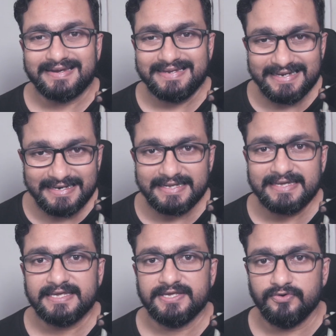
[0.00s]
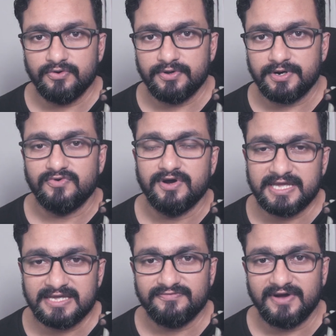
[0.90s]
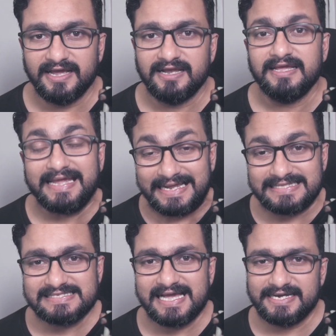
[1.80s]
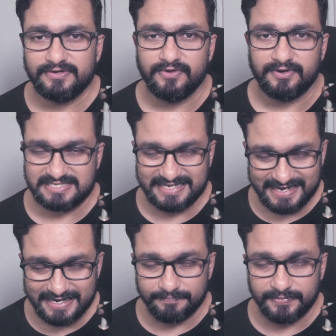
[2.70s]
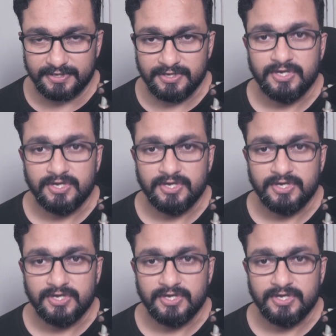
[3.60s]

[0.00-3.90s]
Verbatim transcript: relink your working file inside your script,